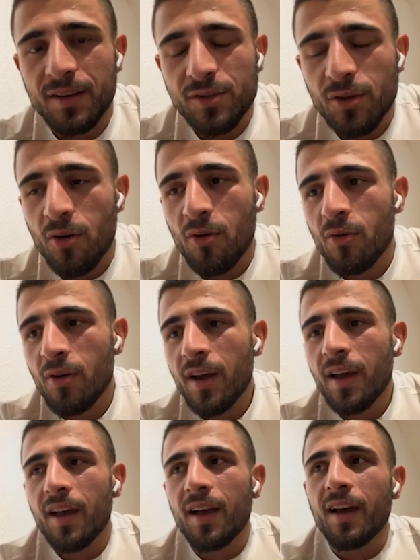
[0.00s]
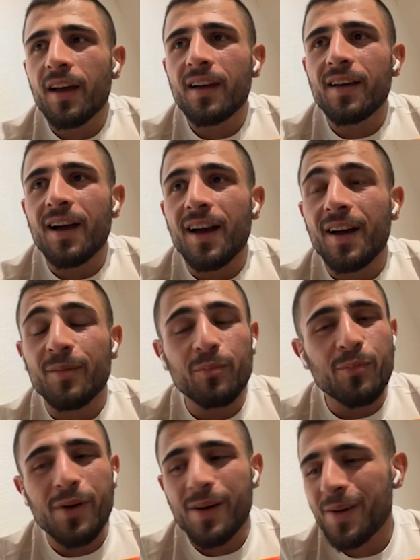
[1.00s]
so yeah, and
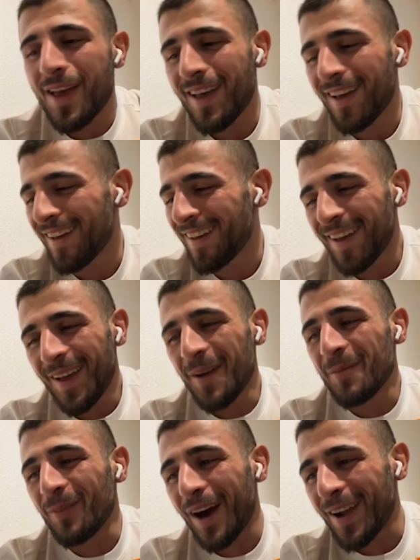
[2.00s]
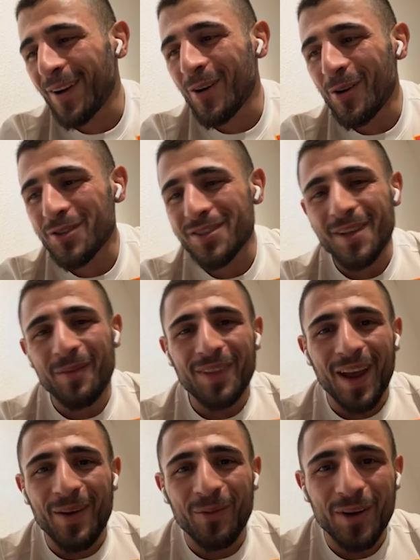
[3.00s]
my coach
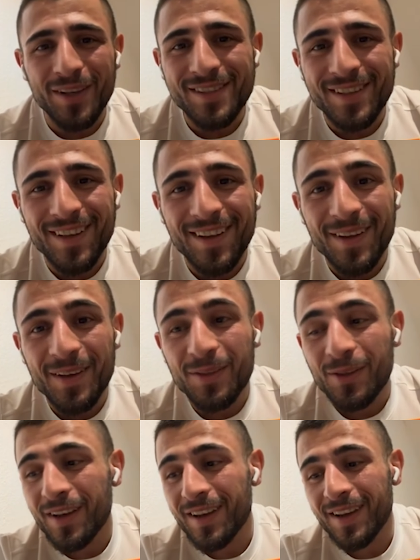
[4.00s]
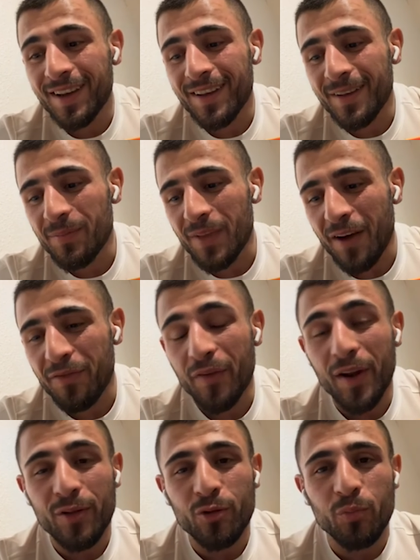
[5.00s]
sometimes was
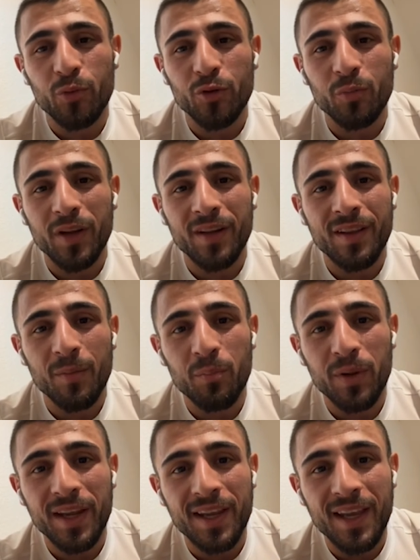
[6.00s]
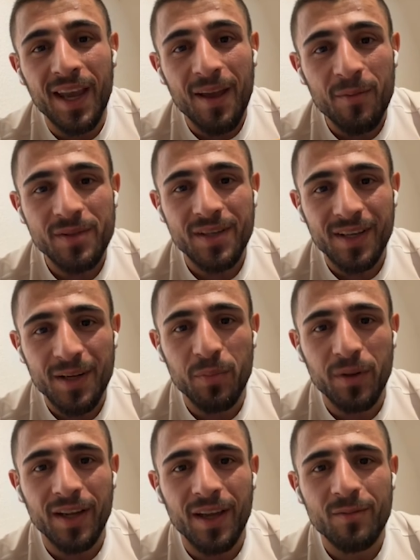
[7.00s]
afraid to put me in the big games, really
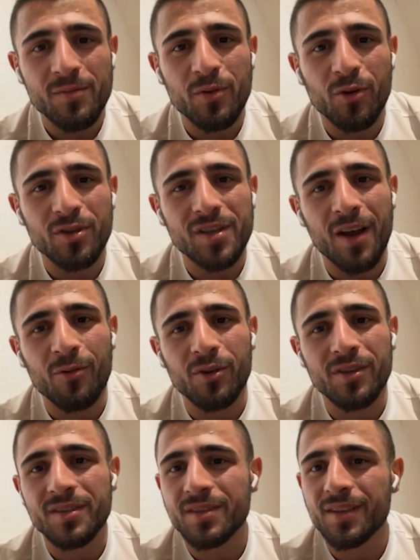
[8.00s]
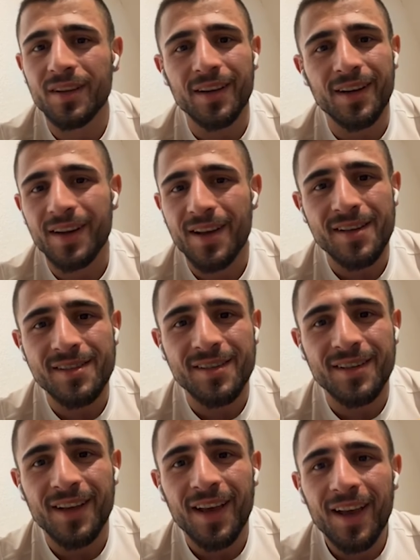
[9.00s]
big games, because I was
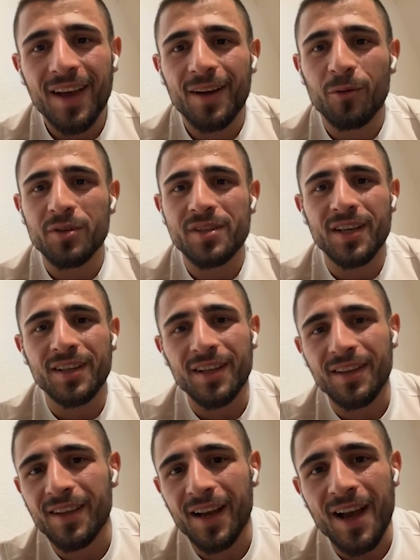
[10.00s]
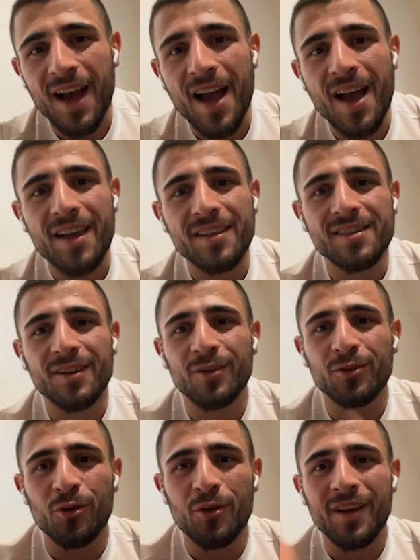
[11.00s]
crazy. I was hitting the guys, like,
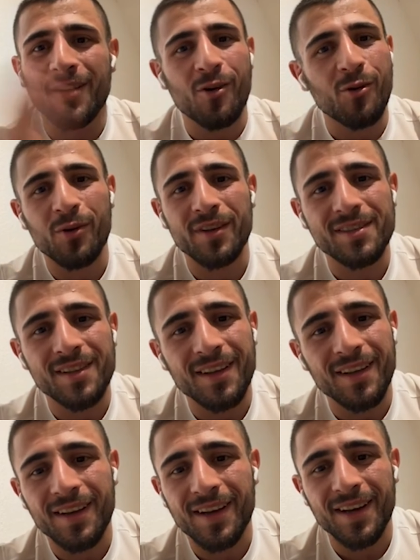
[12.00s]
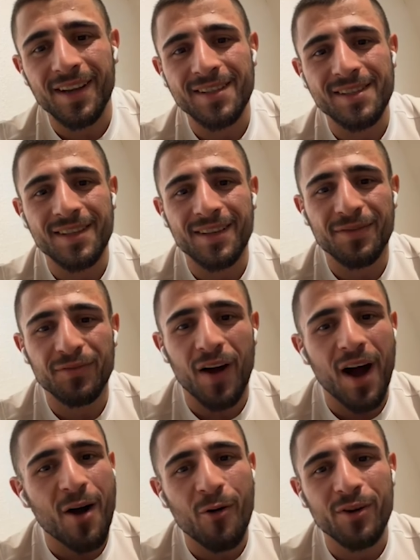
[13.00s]
doing always crazy
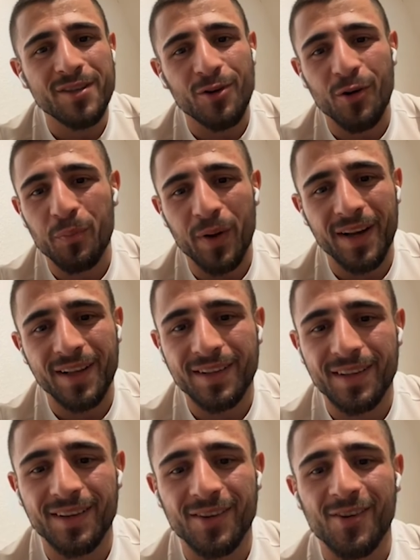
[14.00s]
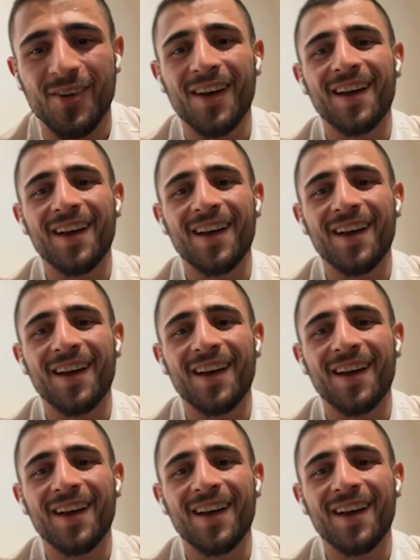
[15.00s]
fouls or penalty, you know.